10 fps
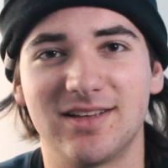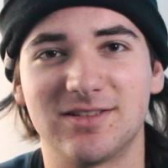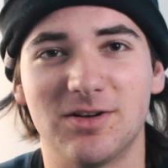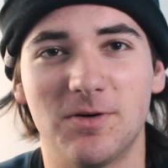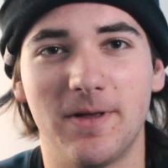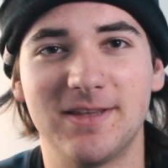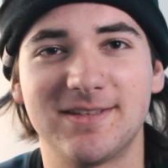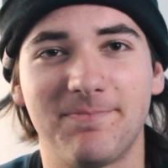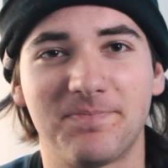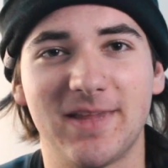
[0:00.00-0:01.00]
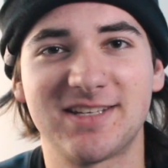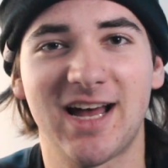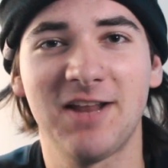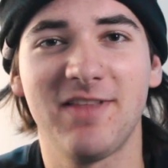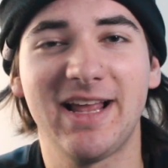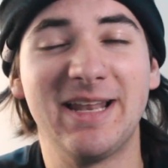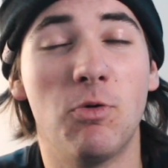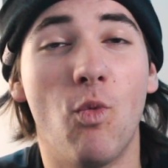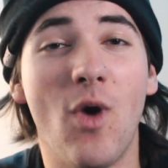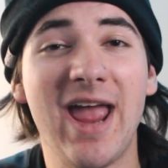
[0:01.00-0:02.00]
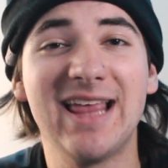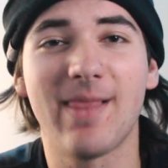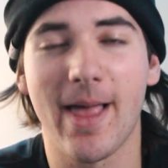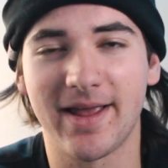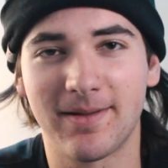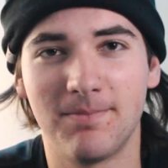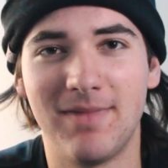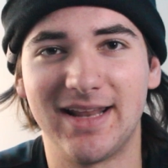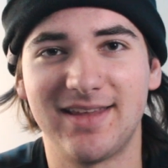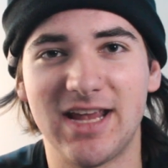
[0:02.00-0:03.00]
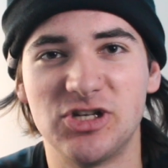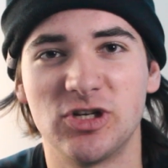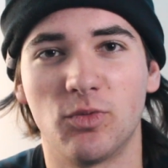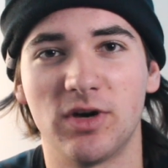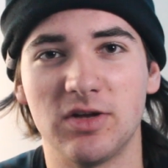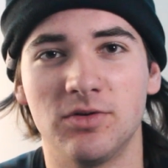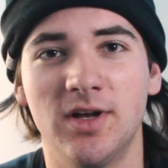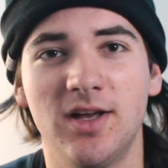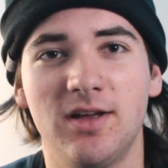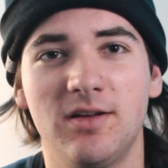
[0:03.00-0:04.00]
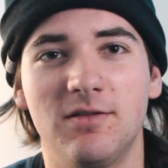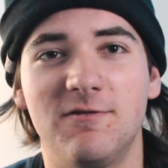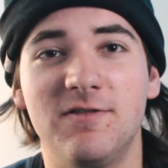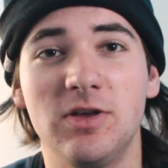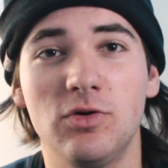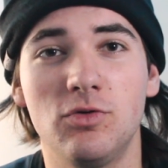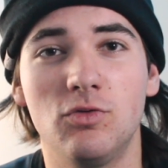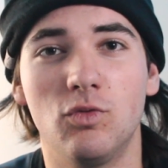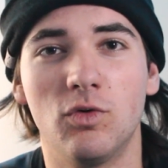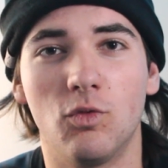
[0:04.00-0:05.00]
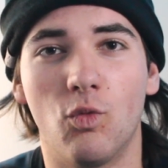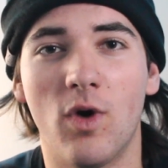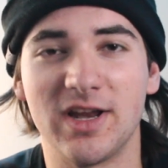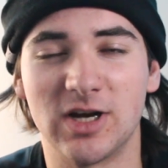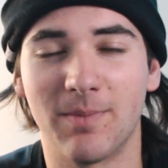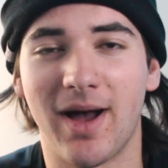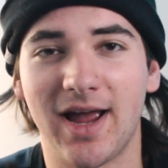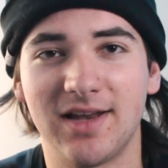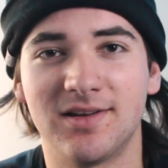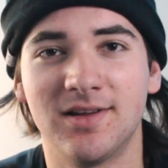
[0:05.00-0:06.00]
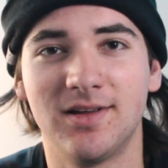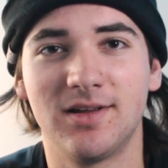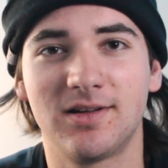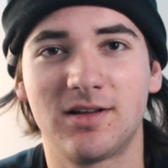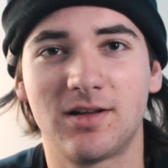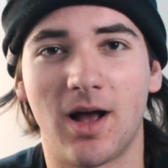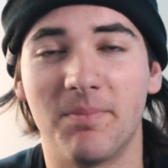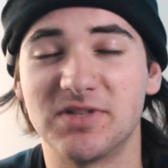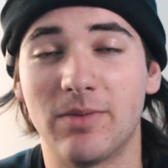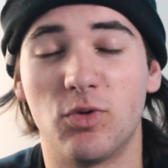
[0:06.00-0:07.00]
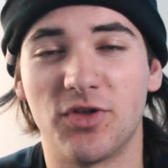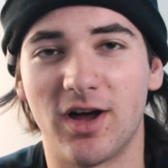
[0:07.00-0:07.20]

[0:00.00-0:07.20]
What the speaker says: So it's kind of like, in a way, like meditation, where you view what your mind comes up with